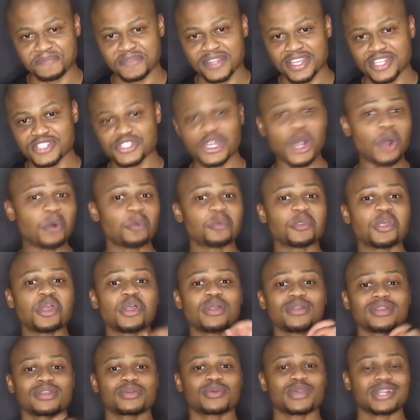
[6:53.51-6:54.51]
So,
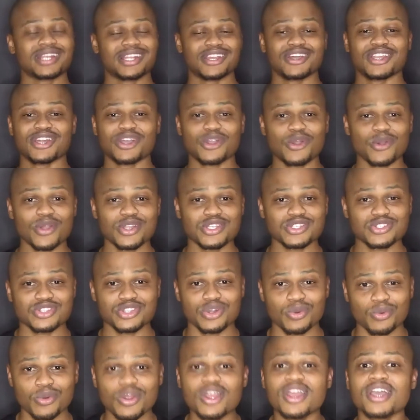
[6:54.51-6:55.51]
quickly gonna go into
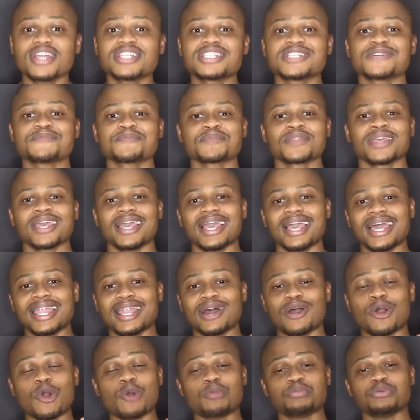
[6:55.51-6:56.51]
the word, and
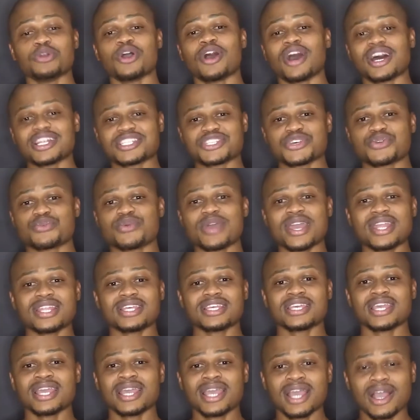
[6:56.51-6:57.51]
I hope your hearts are
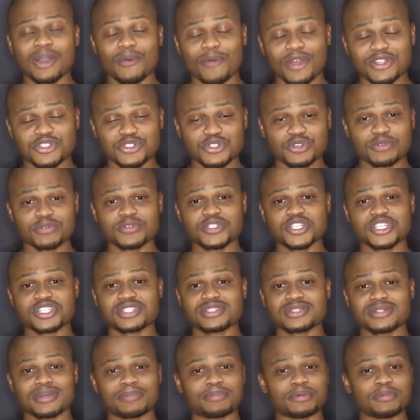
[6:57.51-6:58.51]
ready. I want you to
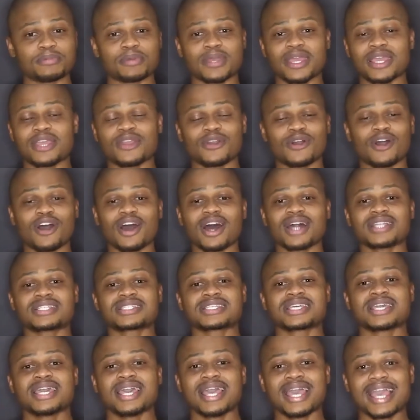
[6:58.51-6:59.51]
just prepare your
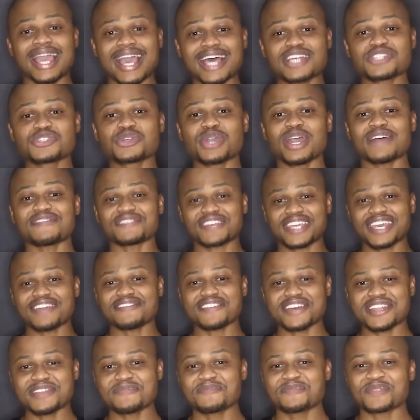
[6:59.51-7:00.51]
heart. As you have
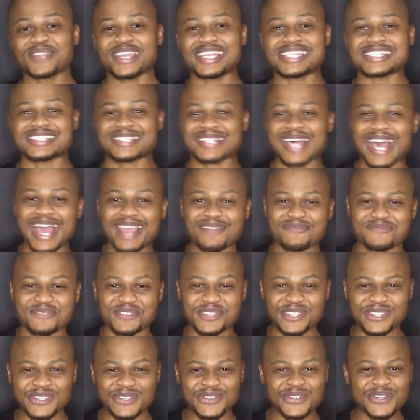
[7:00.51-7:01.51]
given, it's time
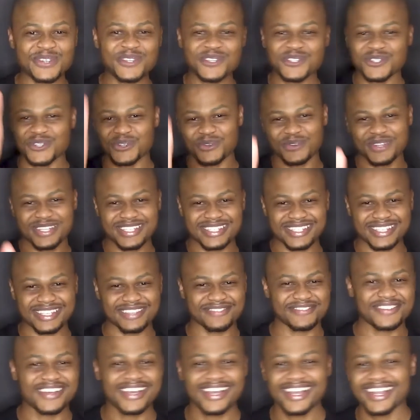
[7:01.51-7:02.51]
for you to
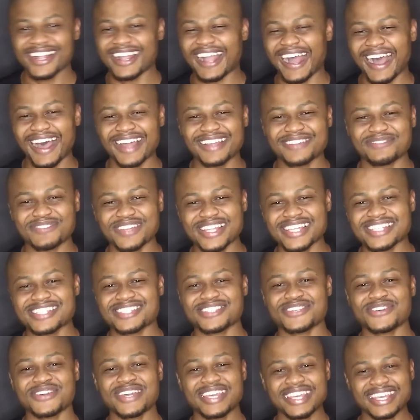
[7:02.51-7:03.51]
receive. God
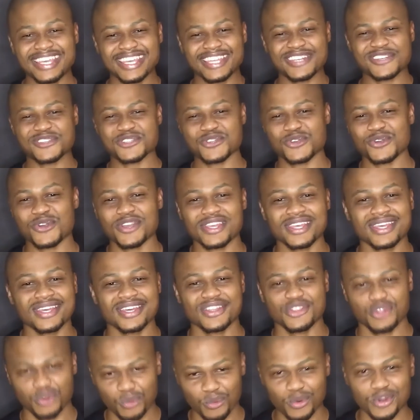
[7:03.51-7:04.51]
bless you. Enjoy
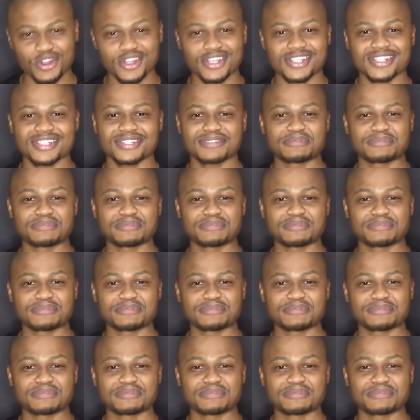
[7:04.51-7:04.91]
the word.